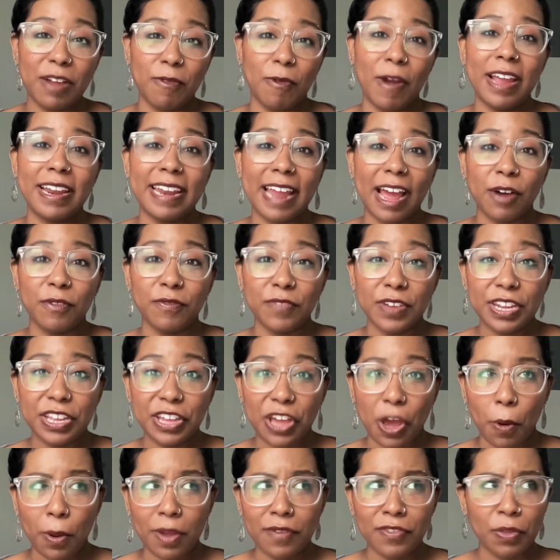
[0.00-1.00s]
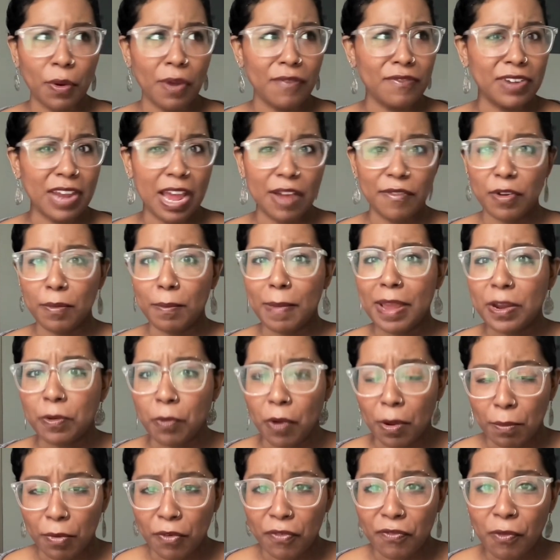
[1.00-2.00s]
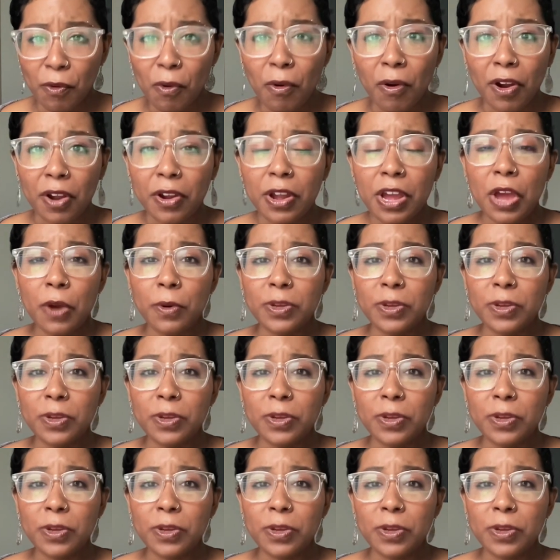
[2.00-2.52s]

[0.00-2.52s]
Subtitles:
right now video, even though I've never made one before,